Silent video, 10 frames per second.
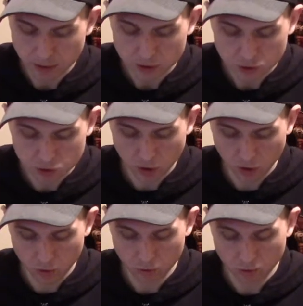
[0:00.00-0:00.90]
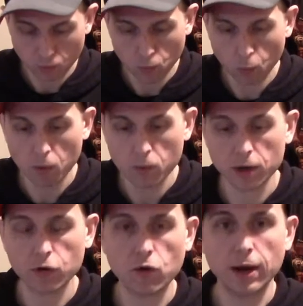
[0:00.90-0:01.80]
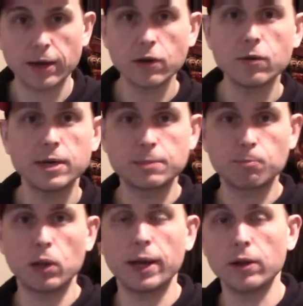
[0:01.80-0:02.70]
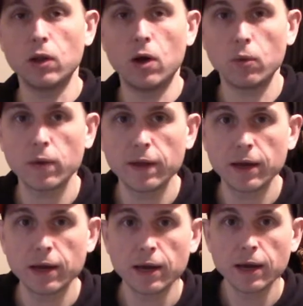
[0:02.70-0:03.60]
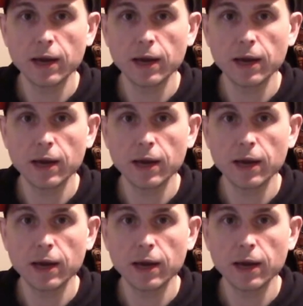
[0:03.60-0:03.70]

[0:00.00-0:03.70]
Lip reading: so what we're going to try and do is play along with it